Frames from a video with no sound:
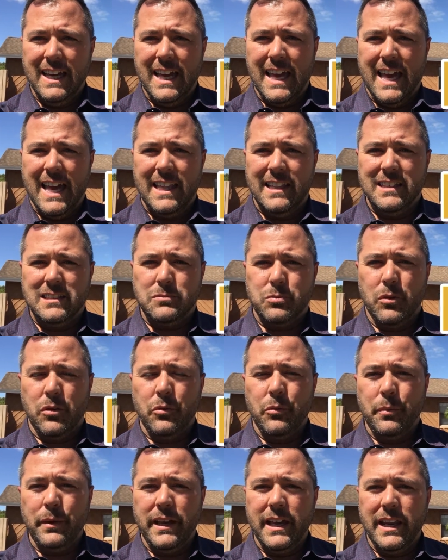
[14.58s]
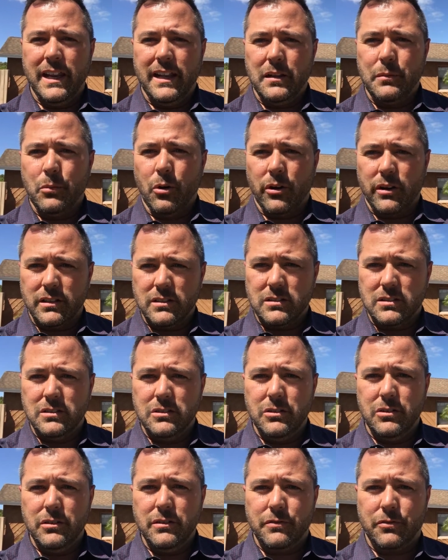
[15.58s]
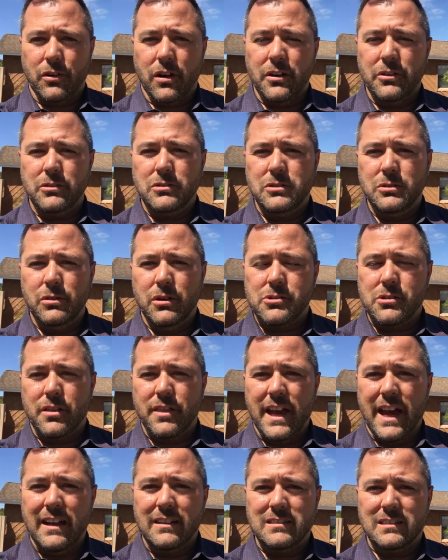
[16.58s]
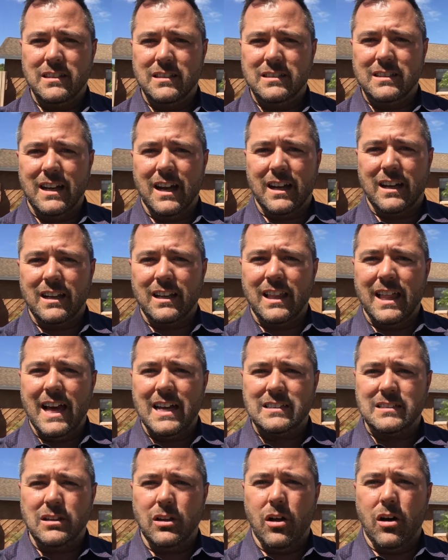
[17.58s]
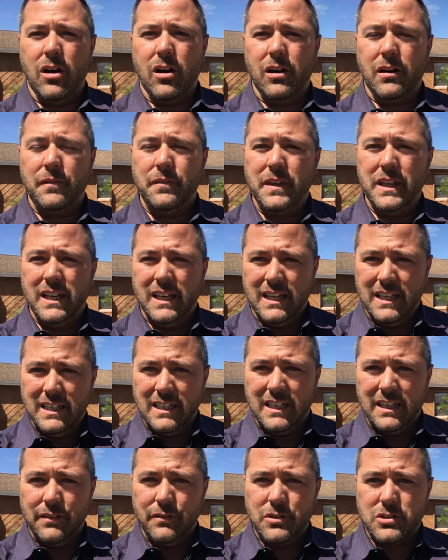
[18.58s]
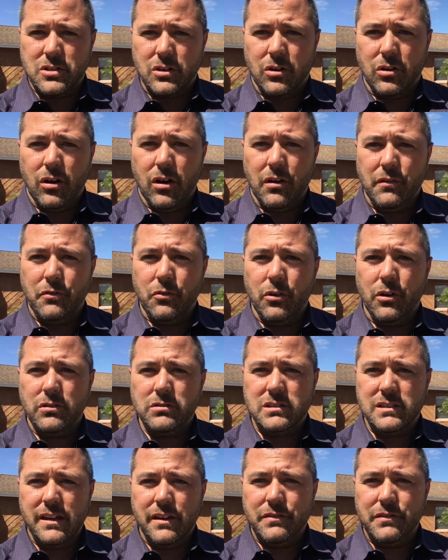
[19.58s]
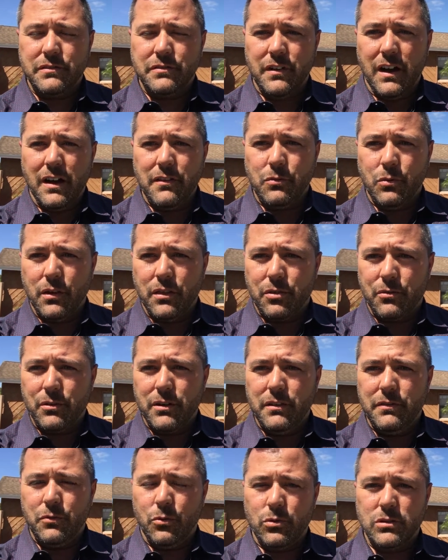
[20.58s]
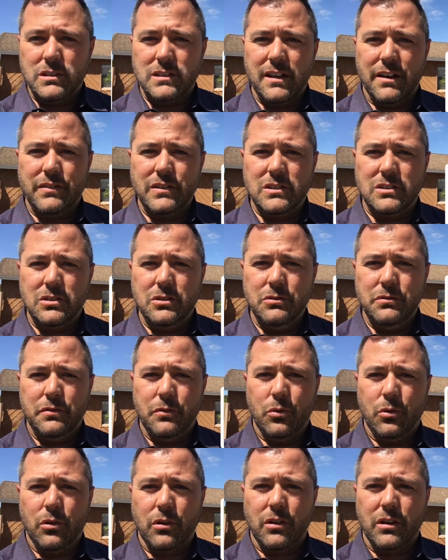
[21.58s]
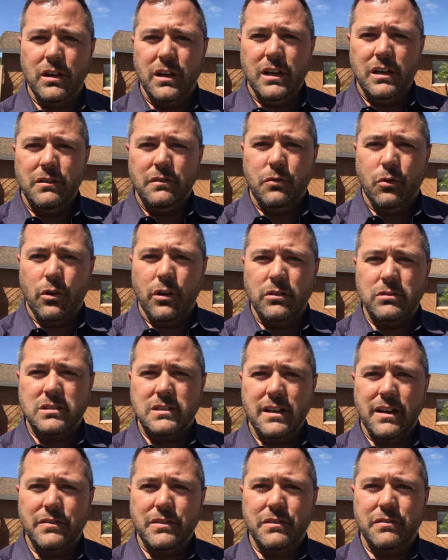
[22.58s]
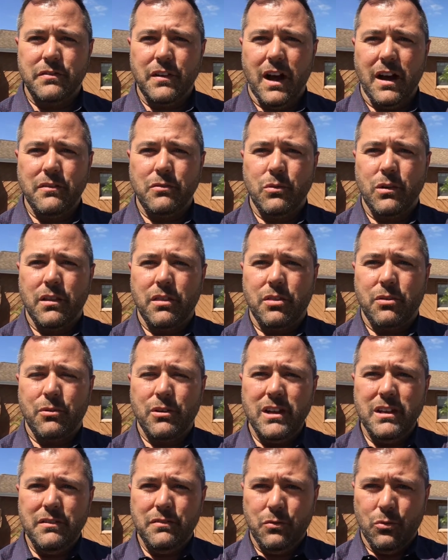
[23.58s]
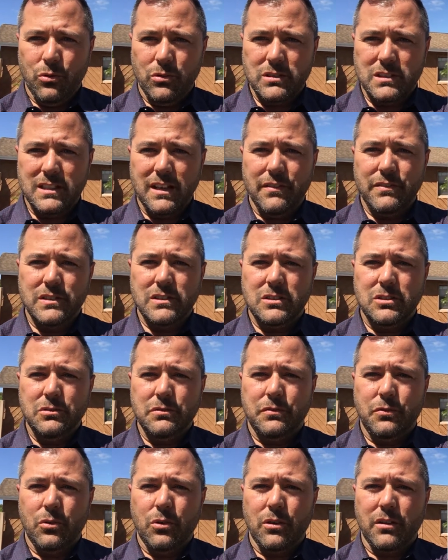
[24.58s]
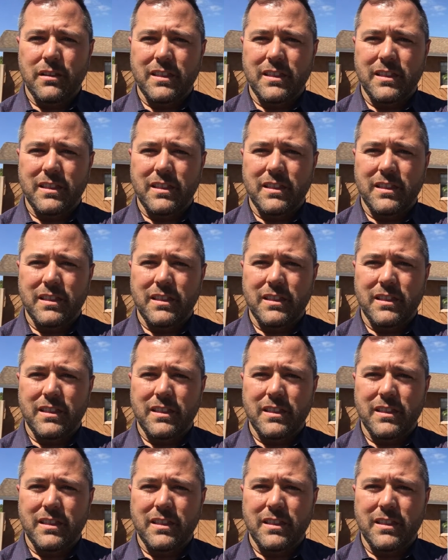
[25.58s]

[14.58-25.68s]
and this one will be hitting the market soon for under two hundred thousand dollars. It's not going to last long. Give us a call, four oh seven, five one three, four seven two four, four oh seven, five one three, four seven two four.